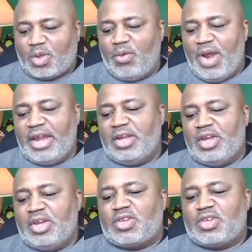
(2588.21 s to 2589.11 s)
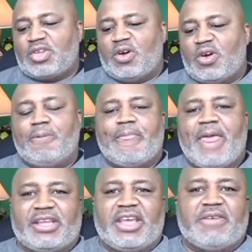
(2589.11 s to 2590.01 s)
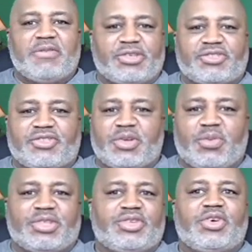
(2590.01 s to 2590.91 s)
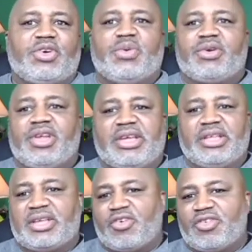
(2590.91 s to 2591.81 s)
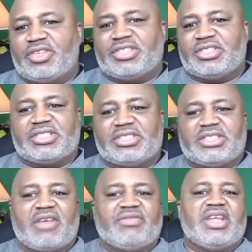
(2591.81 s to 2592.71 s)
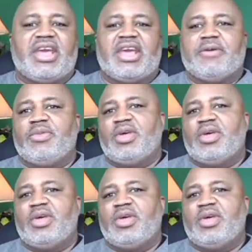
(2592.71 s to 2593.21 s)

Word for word: Right? So I gave him the prescription what to do. We're going to get the organization out of his name.